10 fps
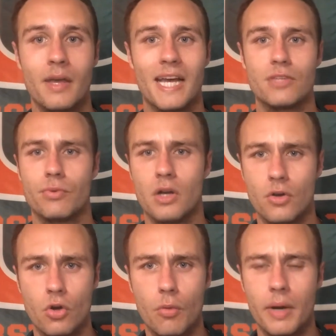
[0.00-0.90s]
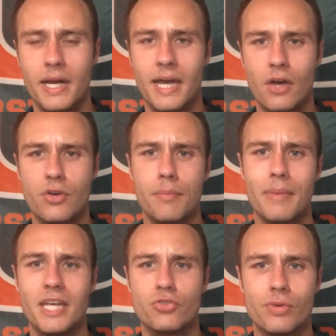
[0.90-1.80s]
As we all know by now,
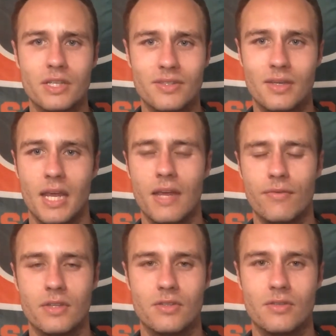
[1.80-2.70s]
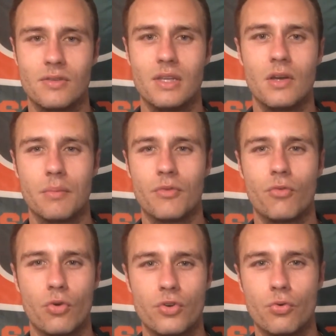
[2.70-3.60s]
Demetrius Davis, the number
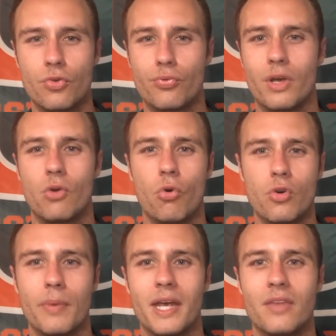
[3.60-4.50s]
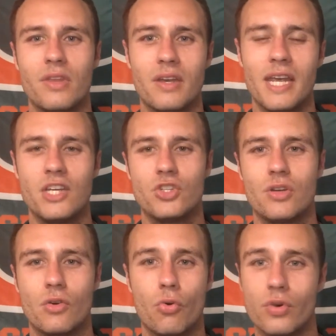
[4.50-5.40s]
4 dual threat quarterback in the
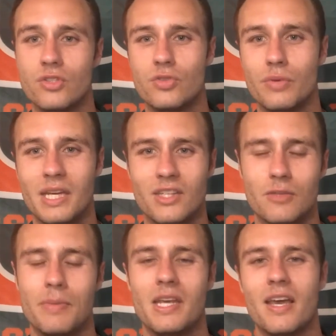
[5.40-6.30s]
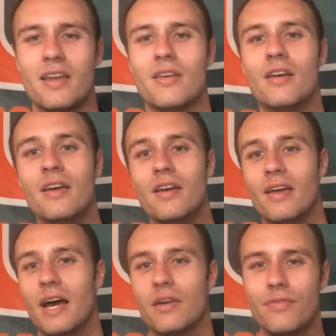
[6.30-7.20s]
nation, according to ESPN,
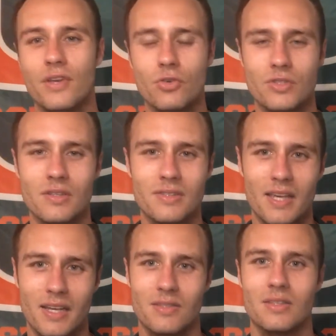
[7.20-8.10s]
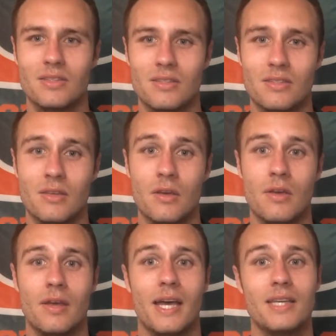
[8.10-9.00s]
out of Houston, Texas,
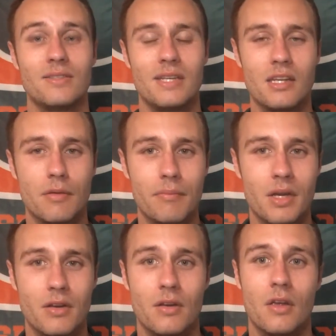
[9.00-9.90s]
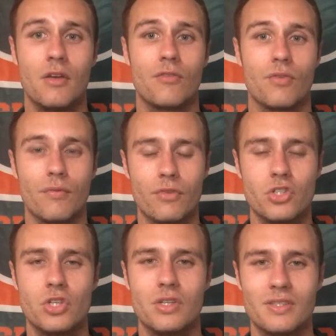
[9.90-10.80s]
has decommitted from
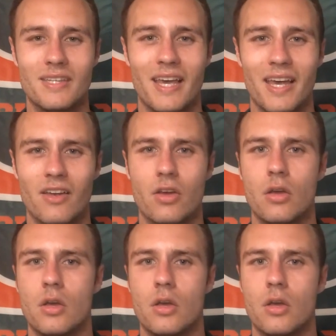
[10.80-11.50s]
Virginia Tech.